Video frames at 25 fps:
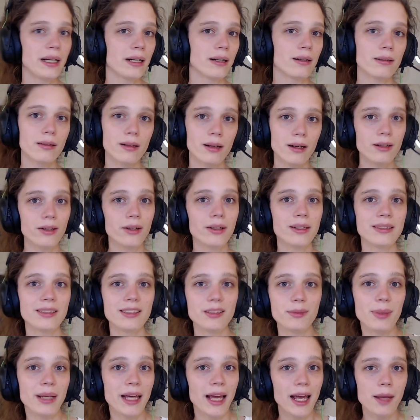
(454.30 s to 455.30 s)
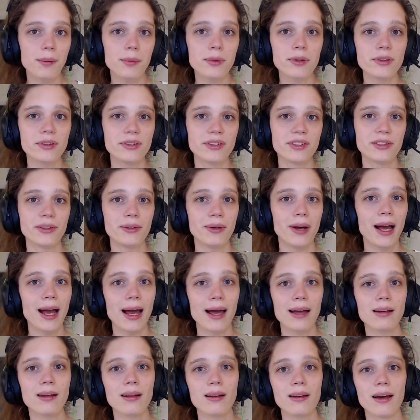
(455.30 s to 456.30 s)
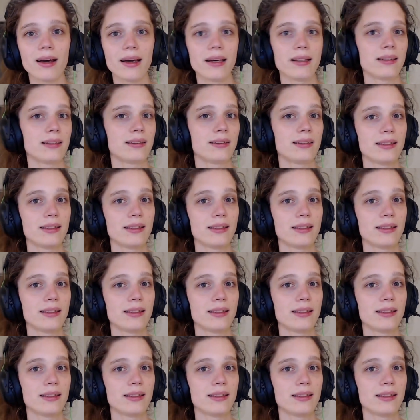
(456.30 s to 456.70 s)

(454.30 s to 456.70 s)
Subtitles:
are going to be able to analyze